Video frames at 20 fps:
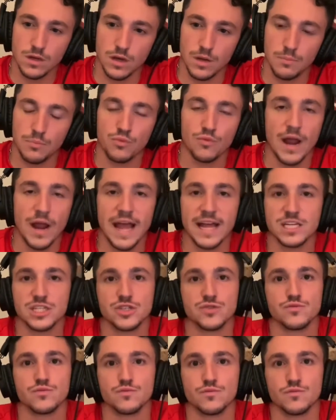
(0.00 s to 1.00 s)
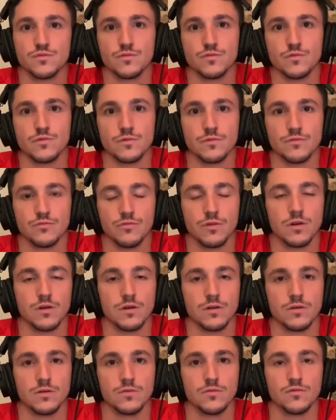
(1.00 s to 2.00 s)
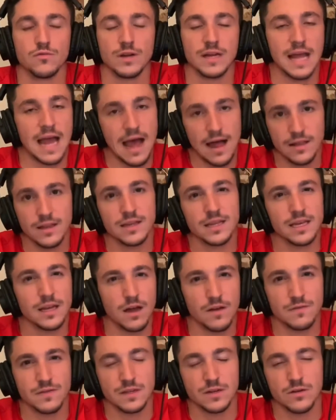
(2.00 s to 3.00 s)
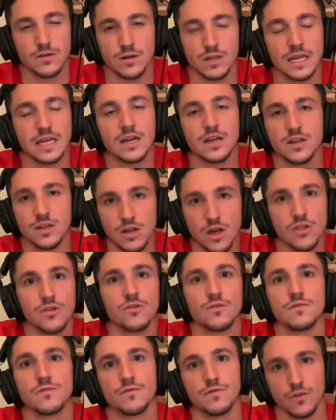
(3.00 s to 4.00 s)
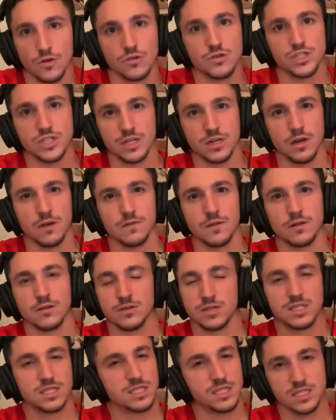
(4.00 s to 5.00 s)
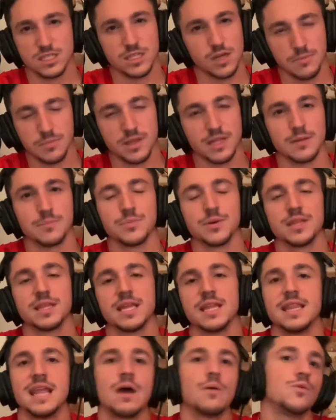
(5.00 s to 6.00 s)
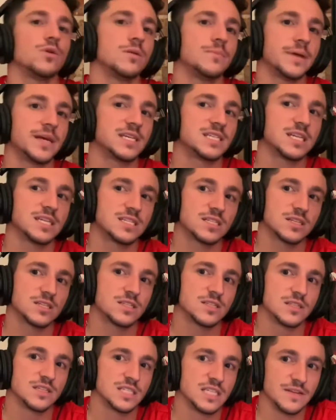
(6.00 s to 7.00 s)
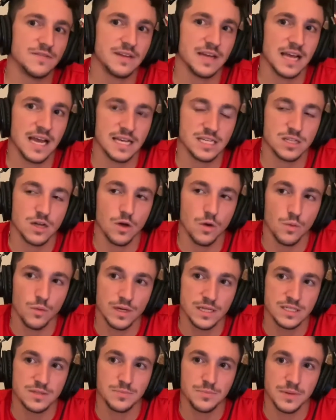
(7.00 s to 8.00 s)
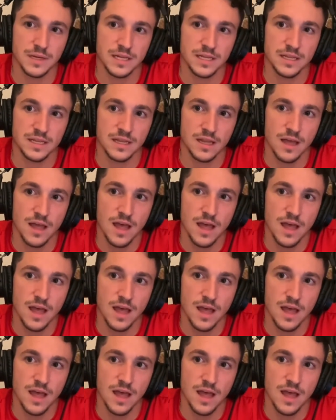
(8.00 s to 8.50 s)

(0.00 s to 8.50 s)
branch reality of it, or like another version of it or something. But then that wouldn't make sense because the TVA has always been